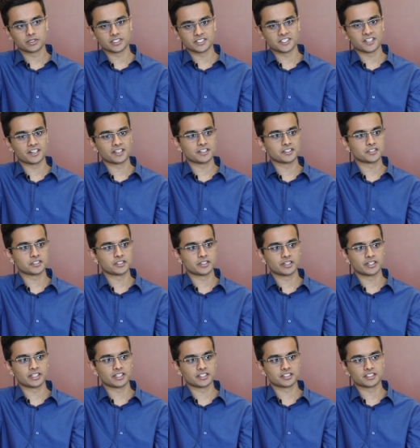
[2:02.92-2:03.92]
design
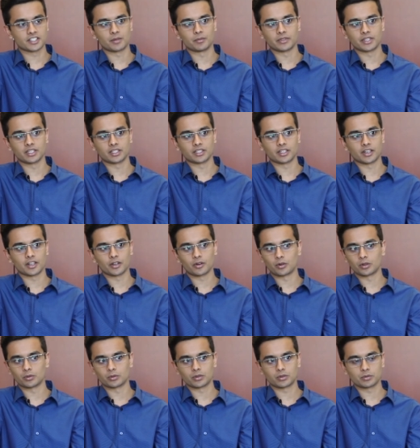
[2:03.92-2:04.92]
engineering is something that I
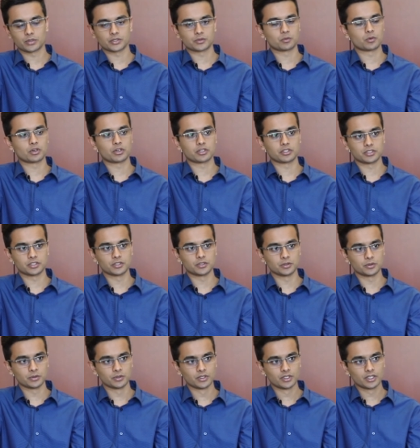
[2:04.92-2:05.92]
always want to
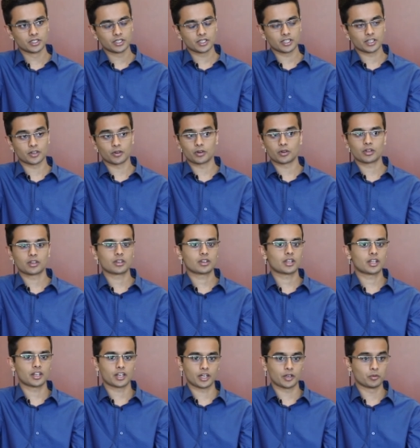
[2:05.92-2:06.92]
do and I,
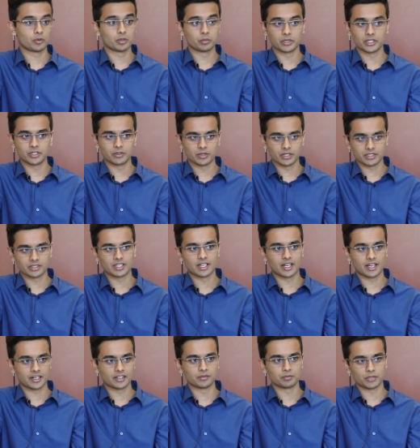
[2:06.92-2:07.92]
and I will be doing
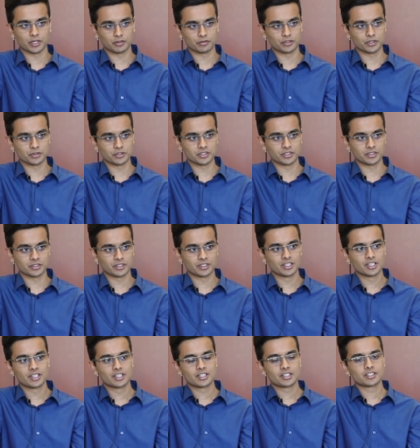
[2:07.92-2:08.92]
that in my future.
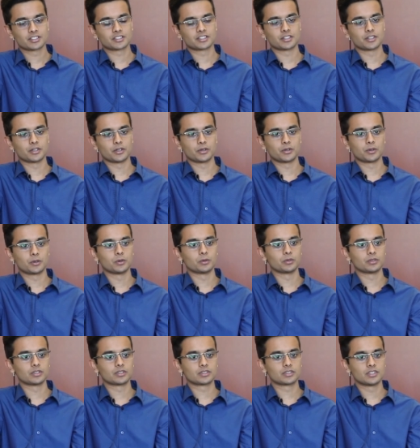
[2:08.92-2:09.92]

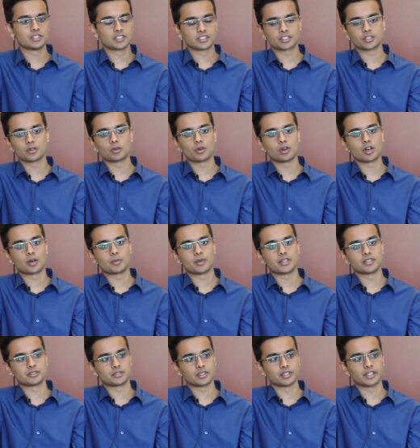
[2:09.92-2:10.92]
So this co-op
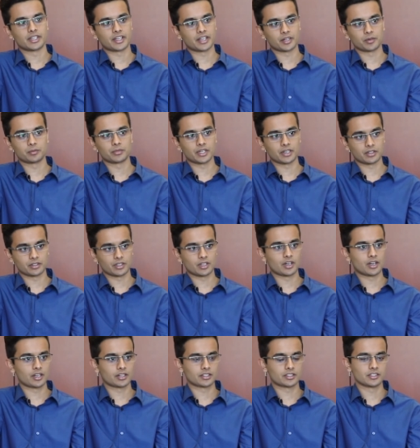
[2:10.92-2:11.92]
has really helped that a
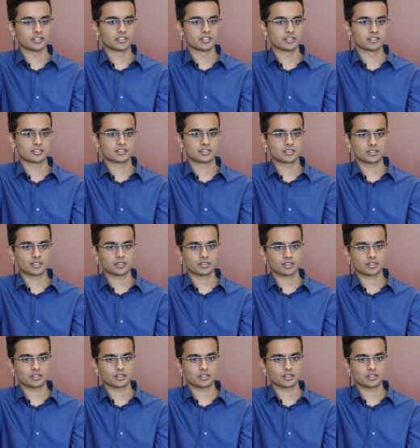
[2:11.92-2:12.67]
lot because